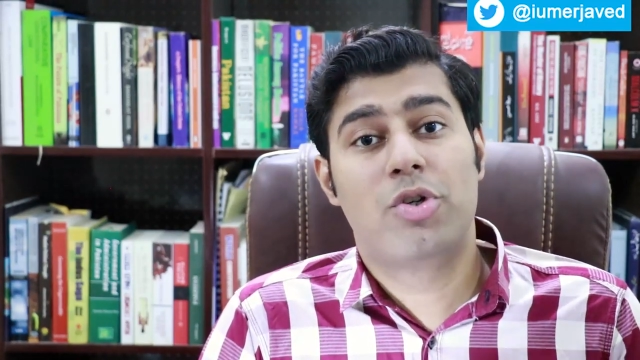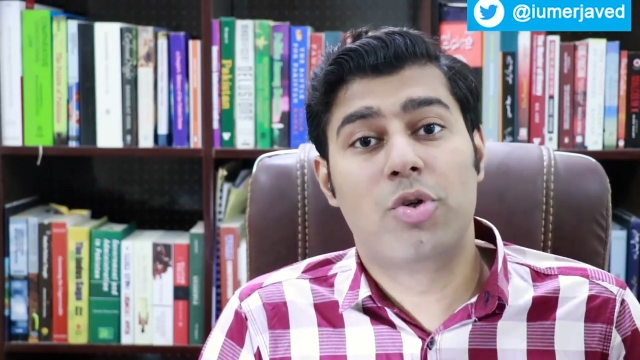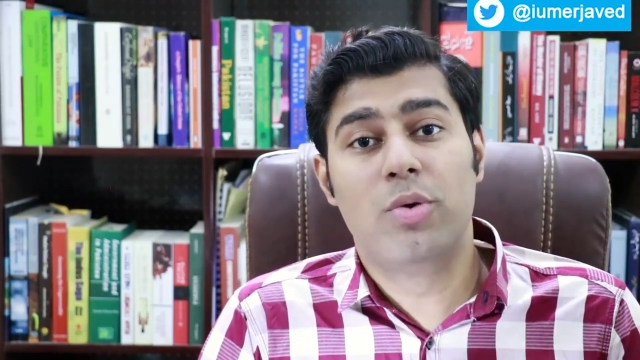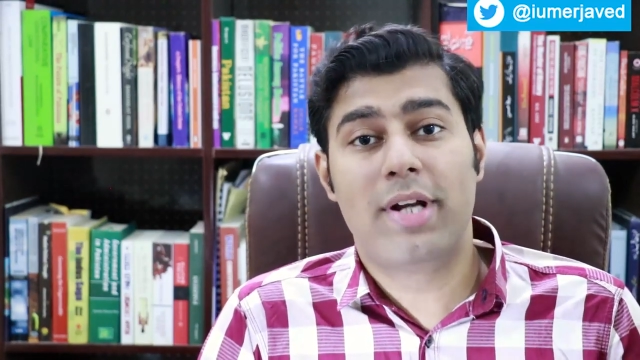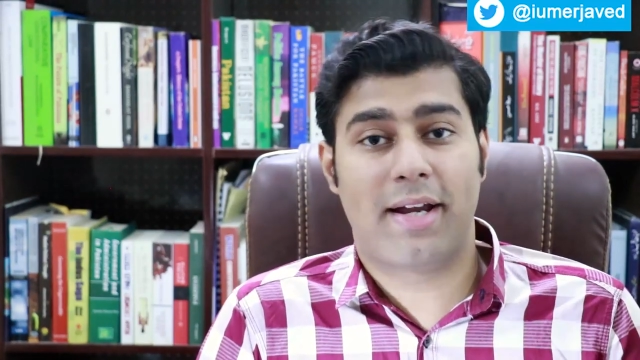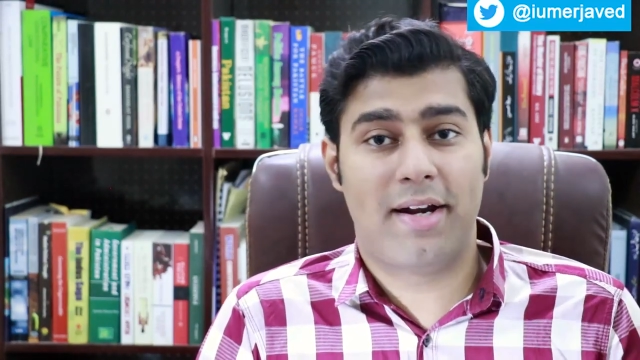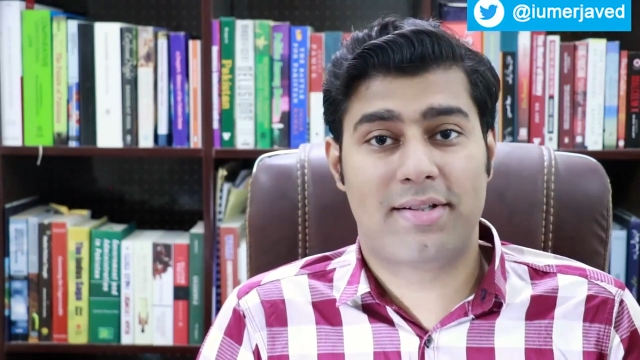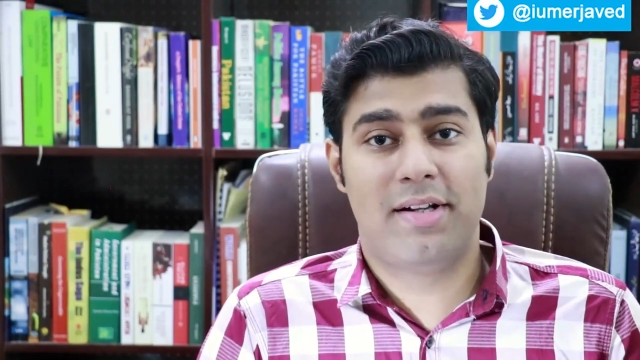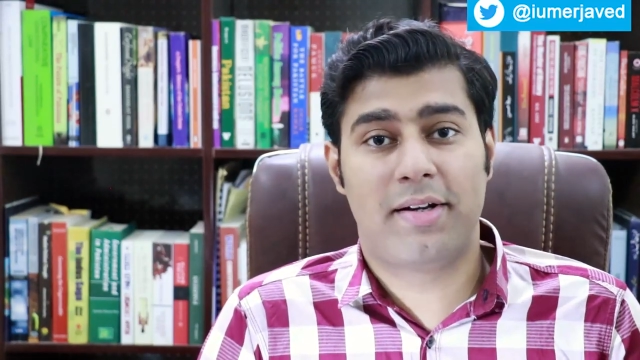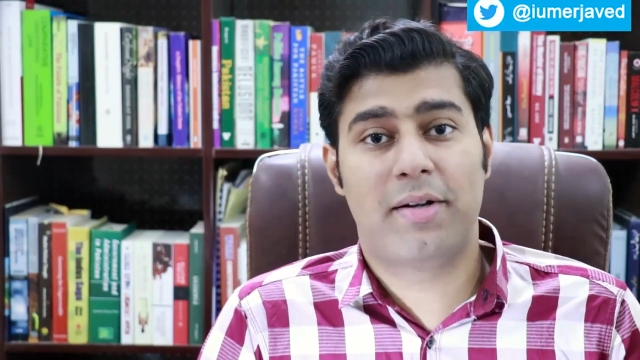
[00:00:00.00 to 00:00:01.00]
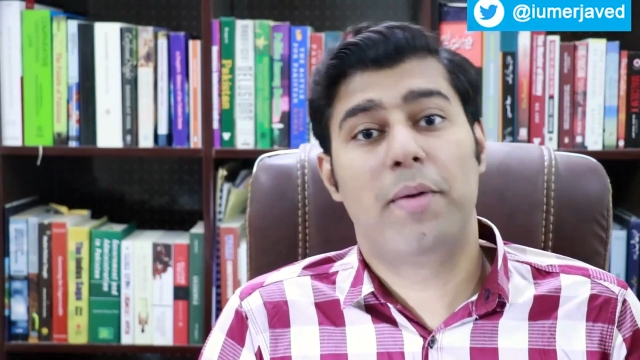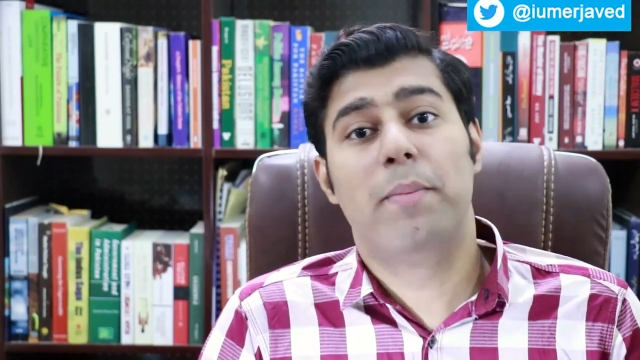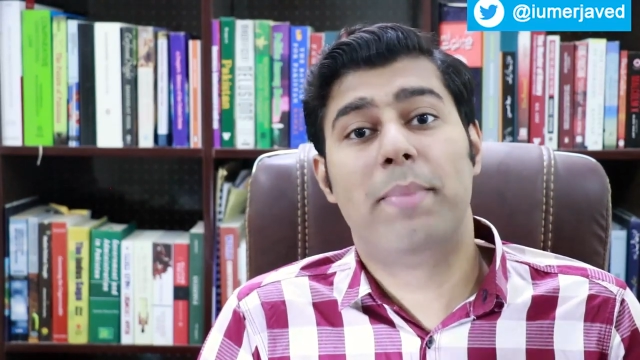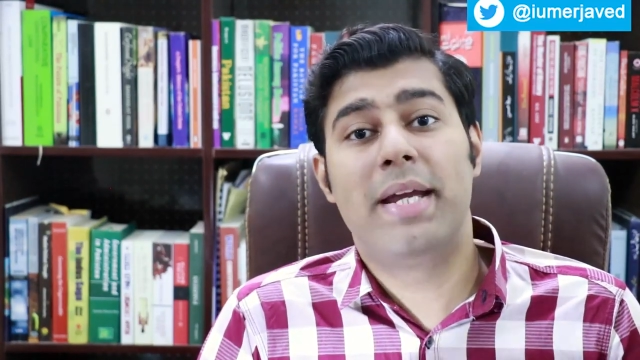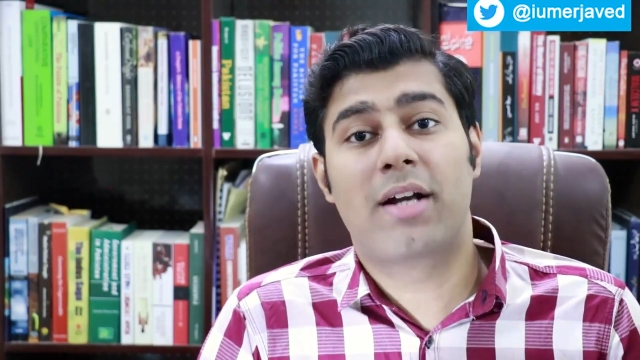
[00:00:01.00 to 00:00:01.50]
two decades later
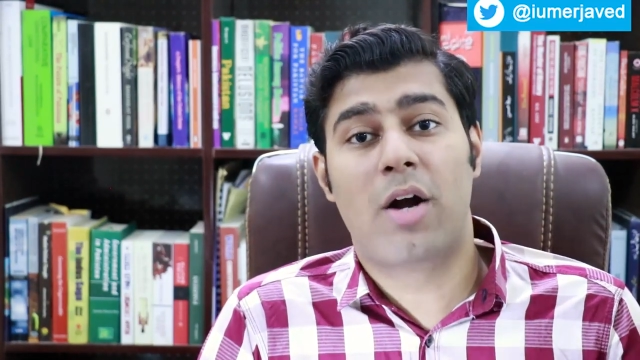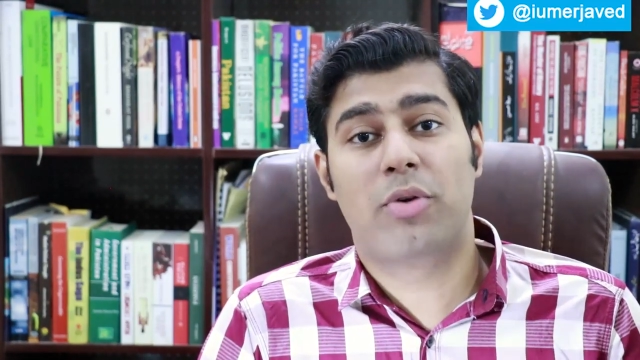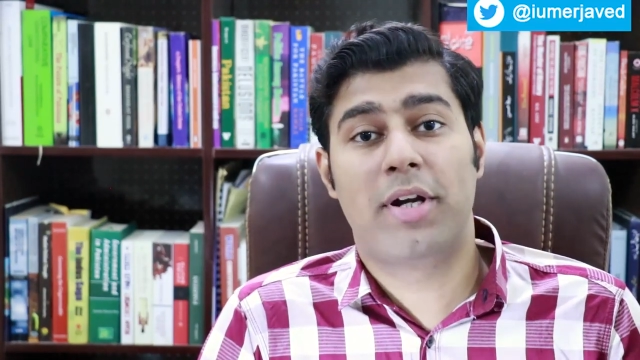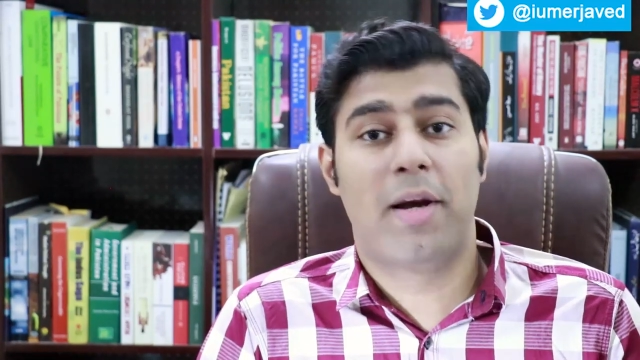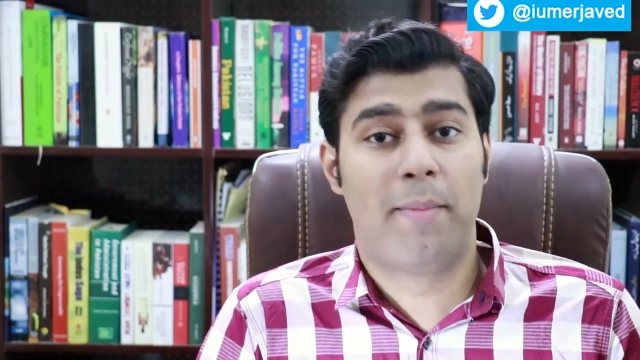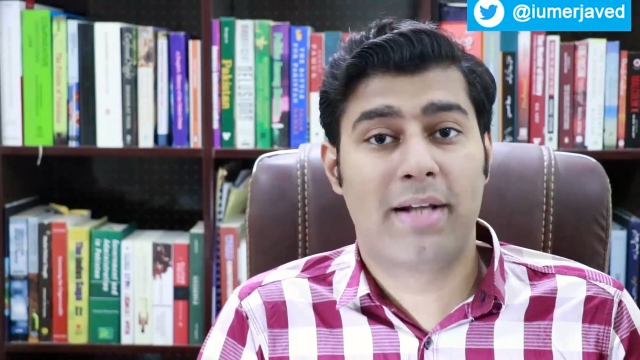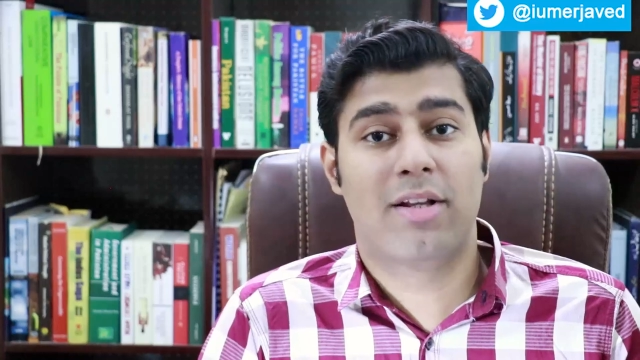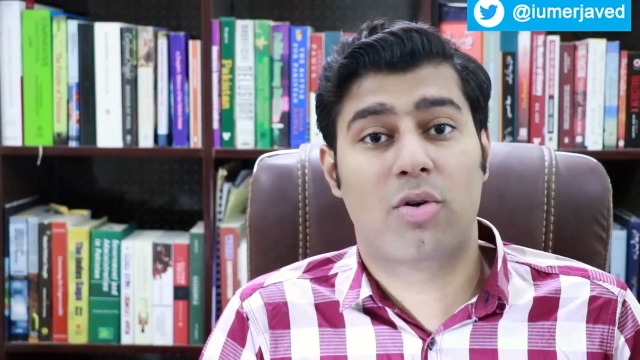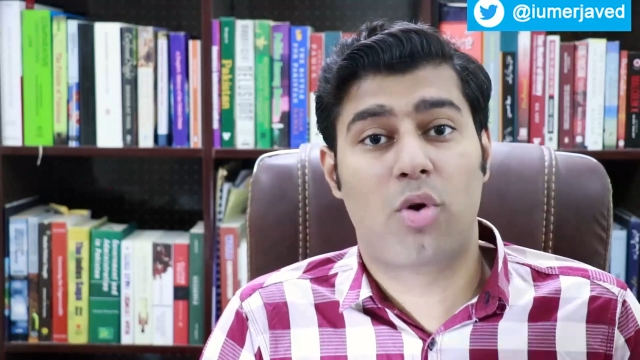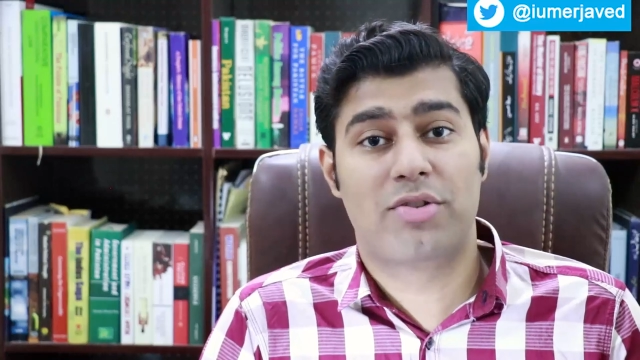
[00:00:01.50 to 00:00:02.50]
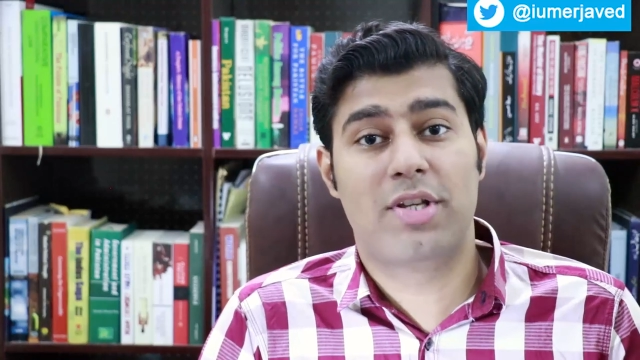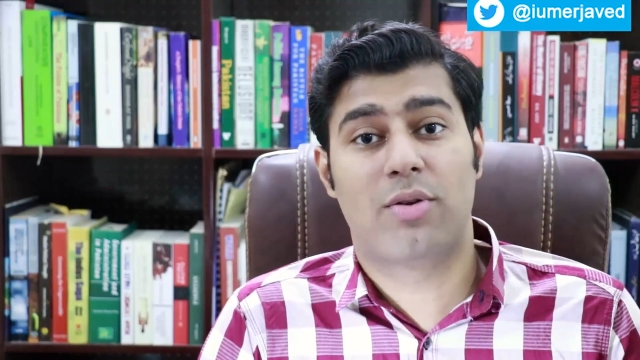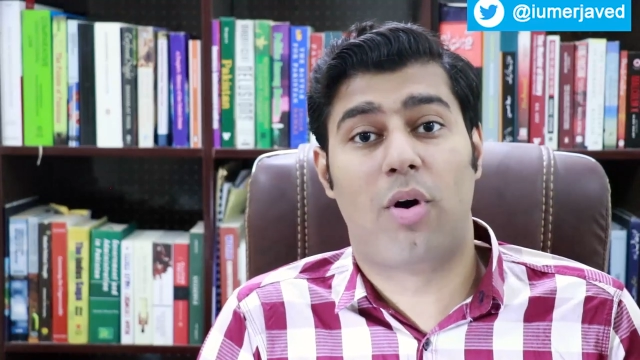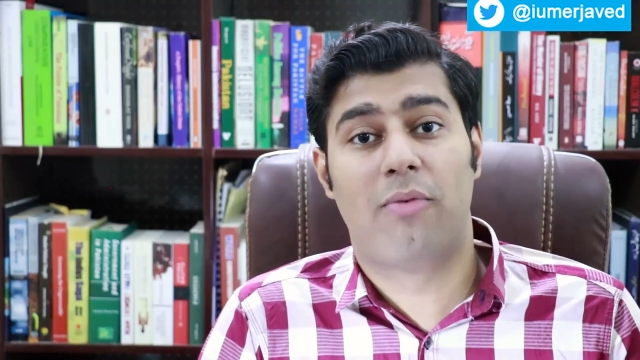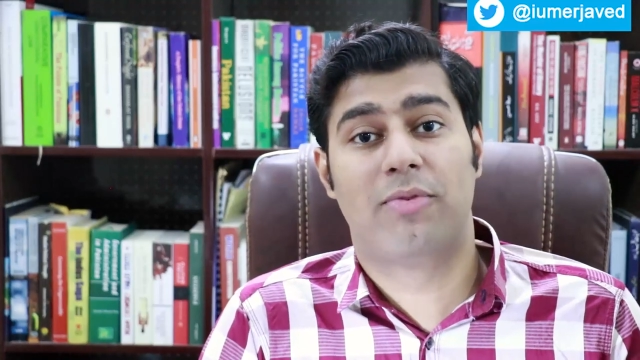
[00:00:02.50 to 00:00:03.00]
be counted among the
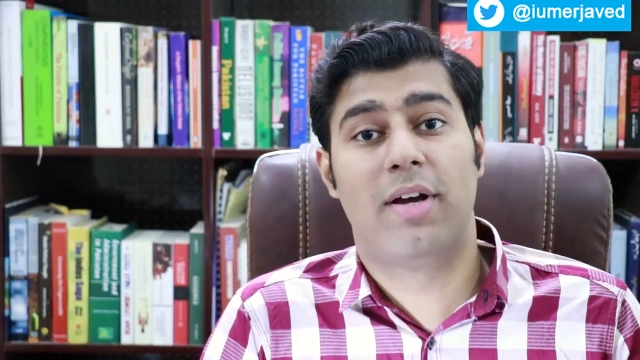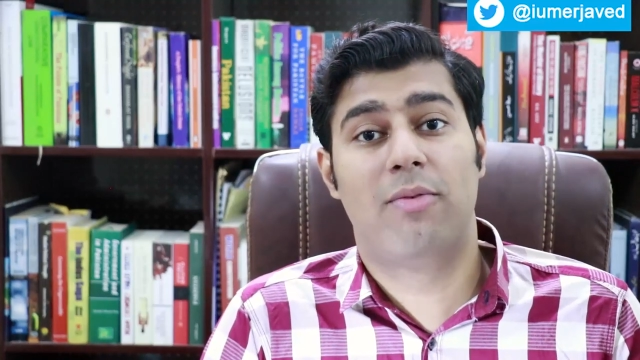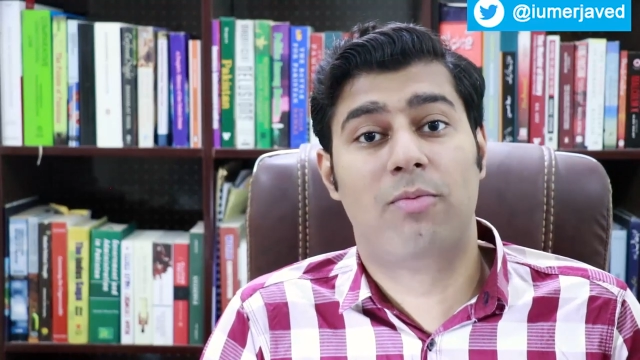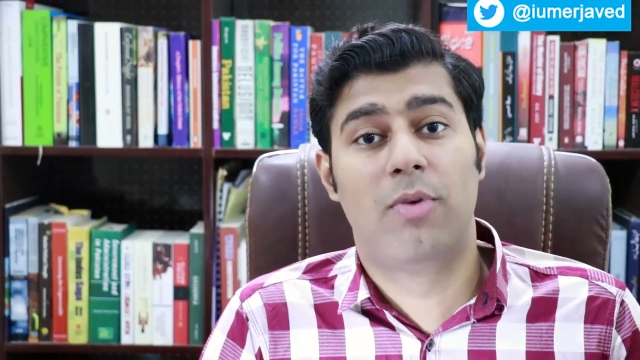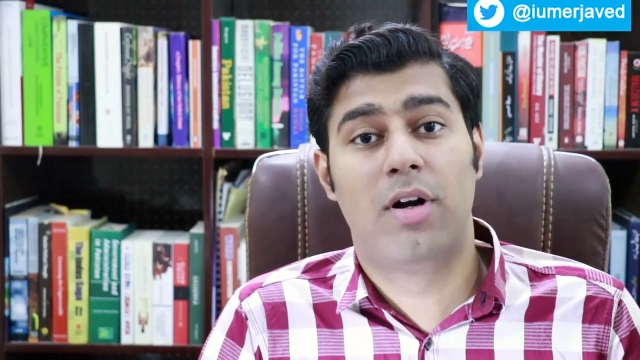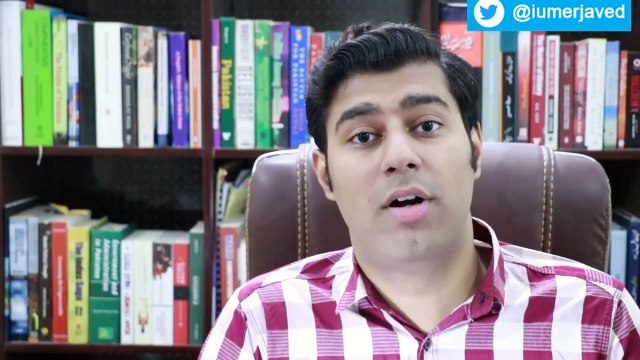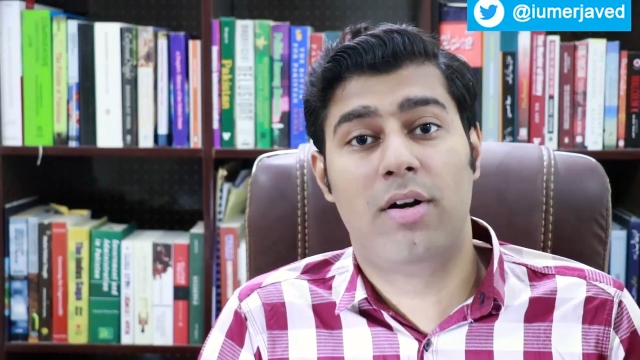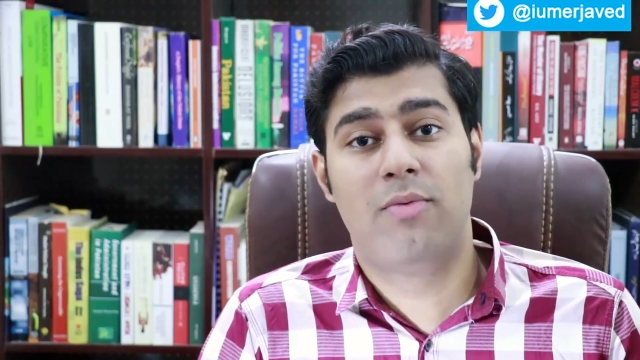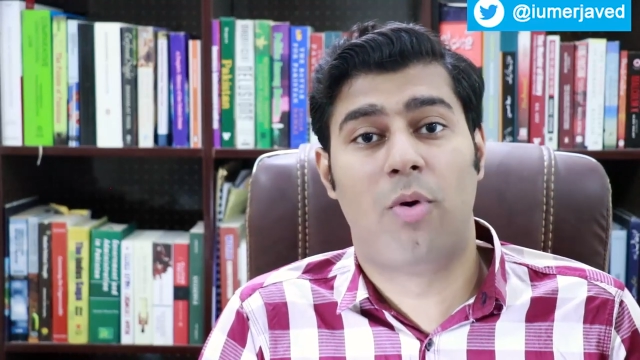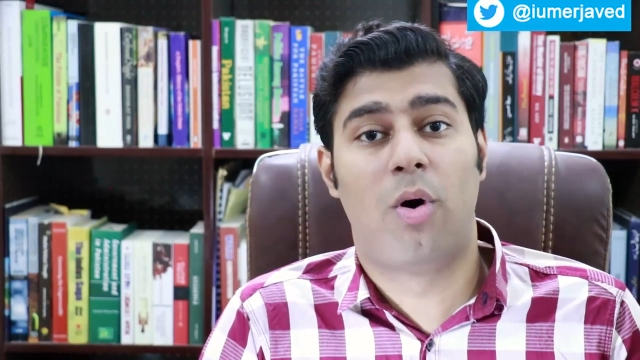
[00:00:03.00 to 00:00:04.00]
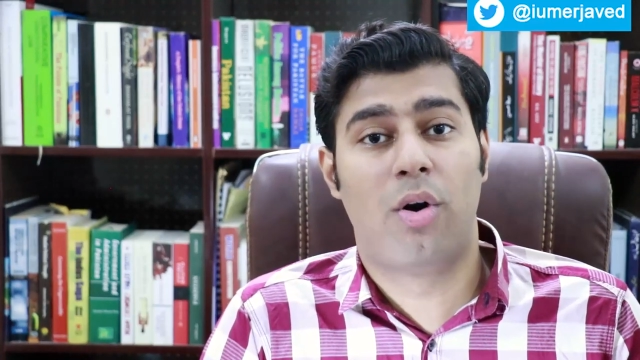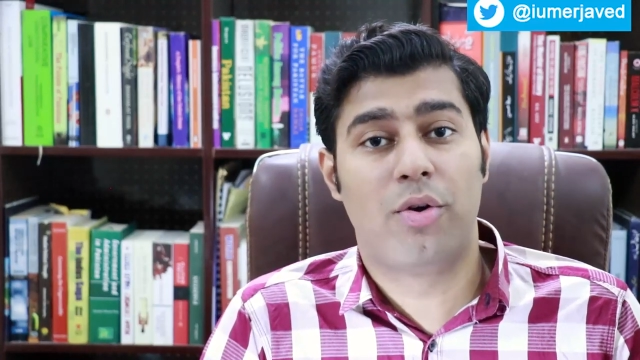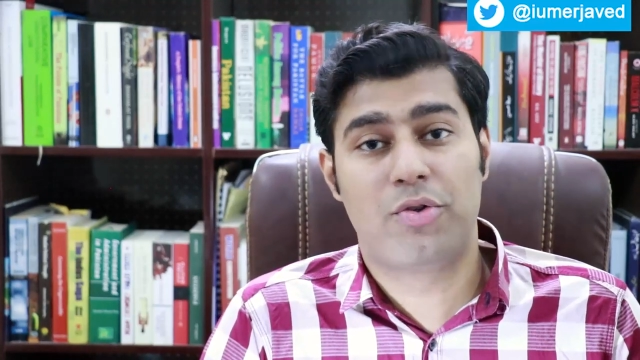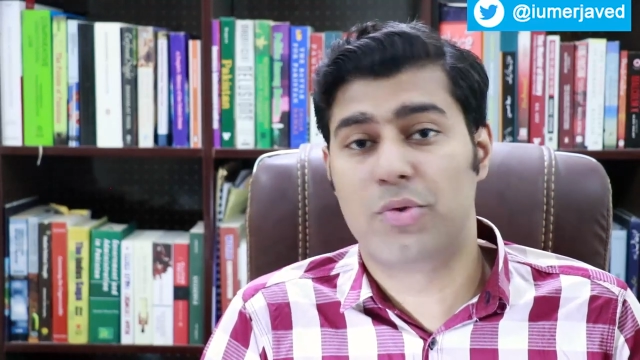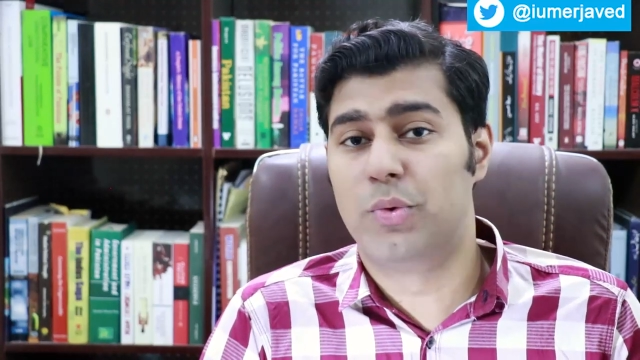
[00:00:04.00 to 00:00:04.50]
causes of the World
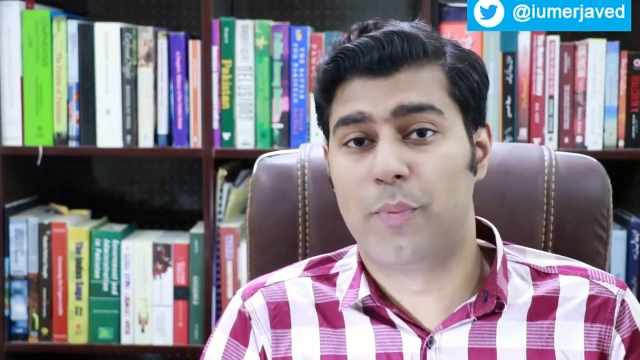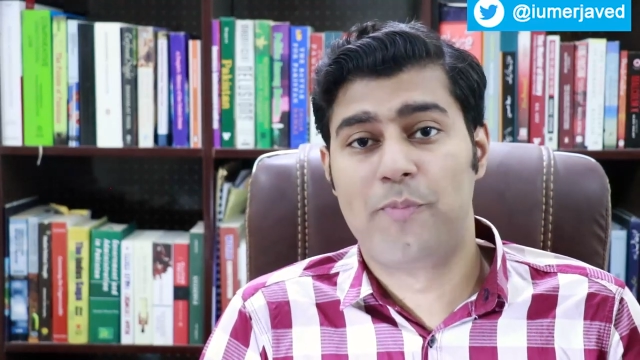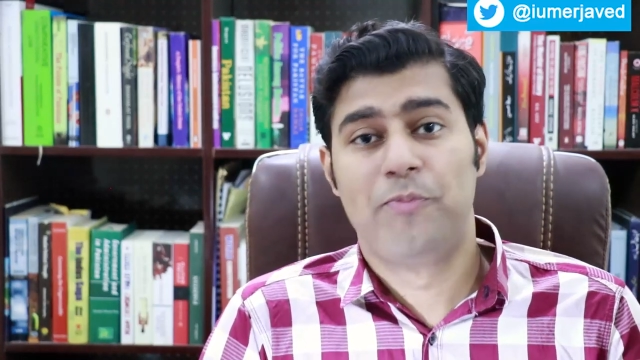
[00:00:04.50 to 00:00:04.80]
War II.